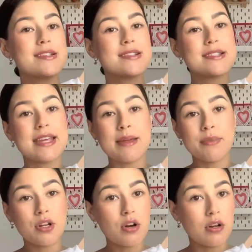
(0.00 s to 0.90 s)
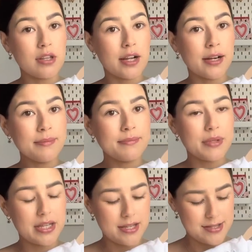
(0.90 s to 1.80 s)
Statement collar,
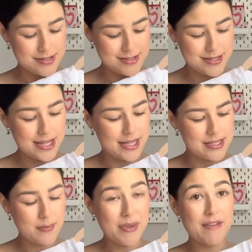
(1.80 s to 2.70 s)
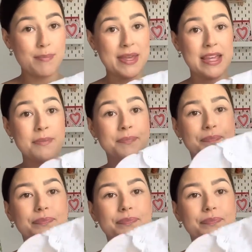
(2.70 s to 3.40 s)
because that's a bit of me.